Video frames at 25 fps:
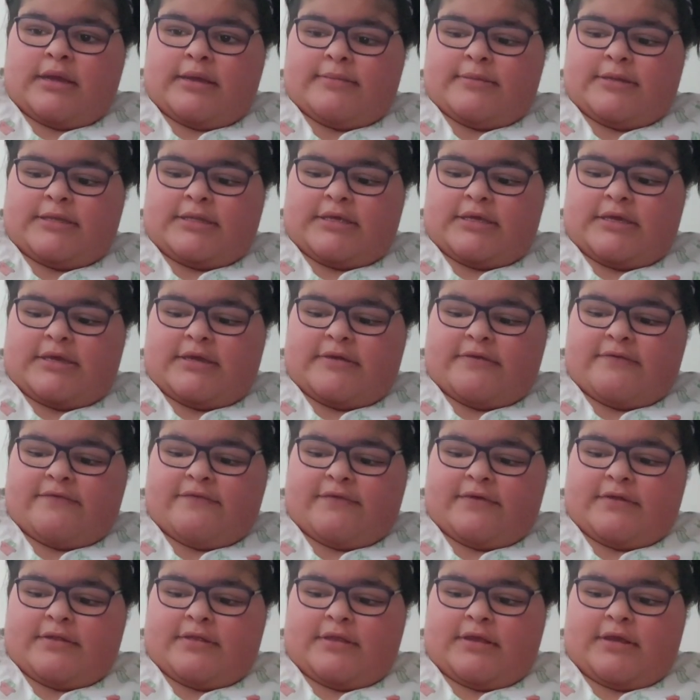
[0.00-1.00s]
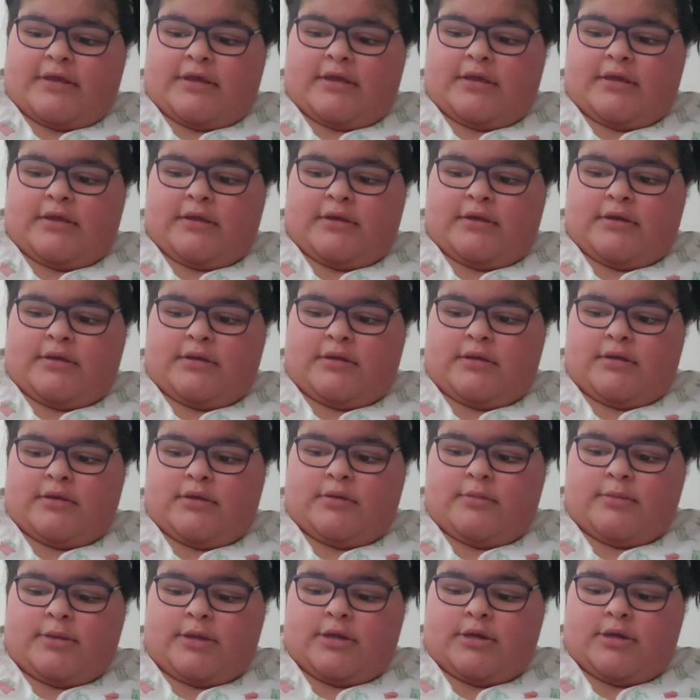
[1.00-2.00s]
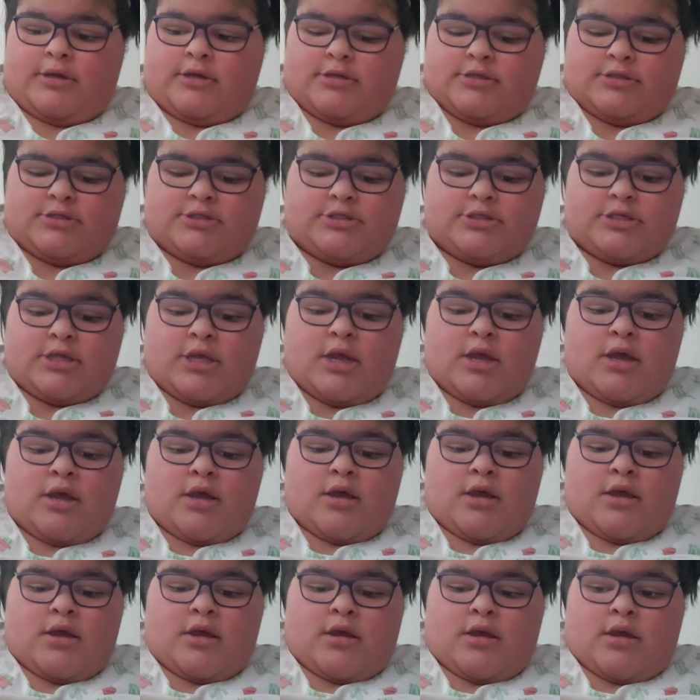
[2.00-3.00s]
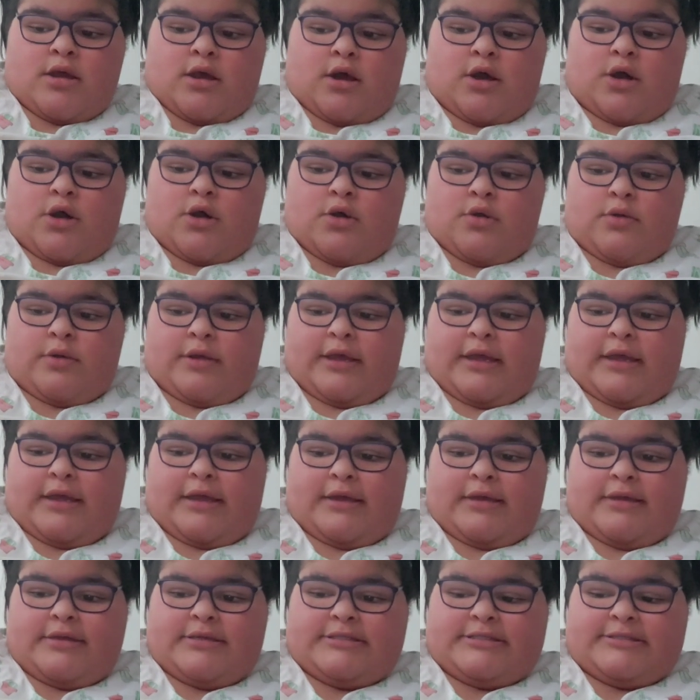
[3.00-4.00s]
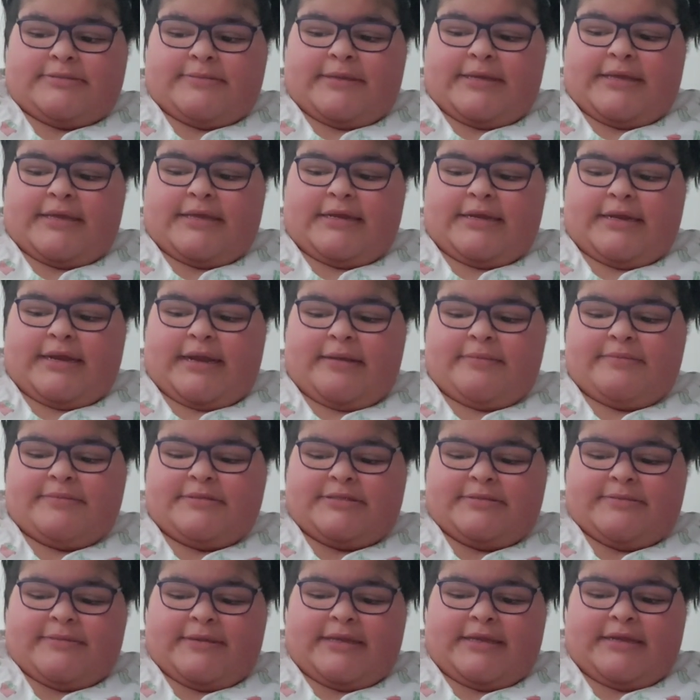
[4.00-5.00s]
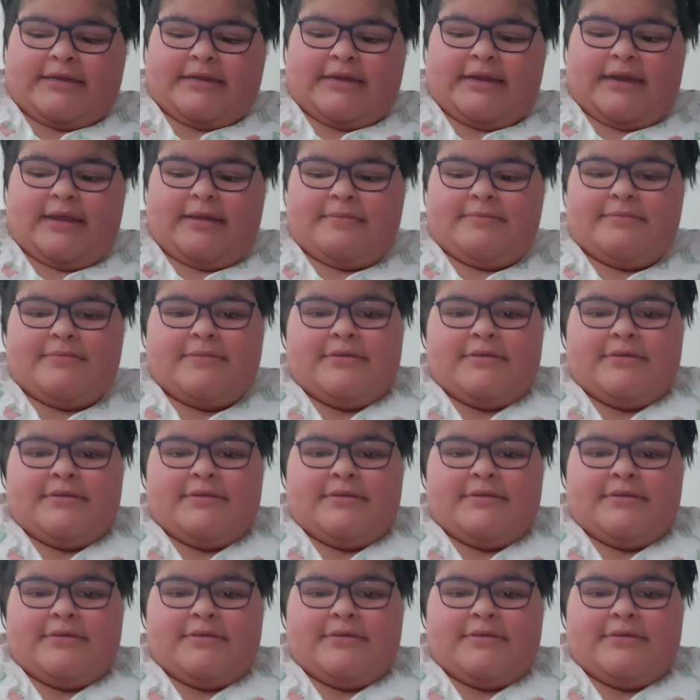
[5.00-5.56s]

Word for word: I believe, and then, oh my gosh, okay, speed it up, speed it up,